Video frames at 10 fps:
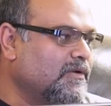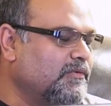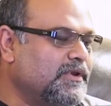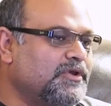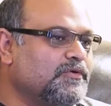
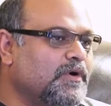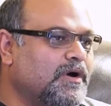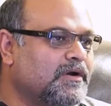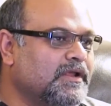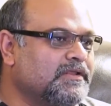When you
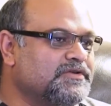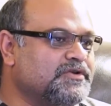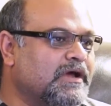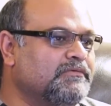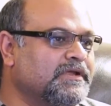are in the
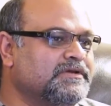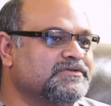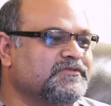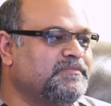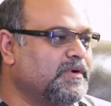
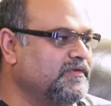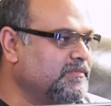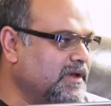surroundings of Prophet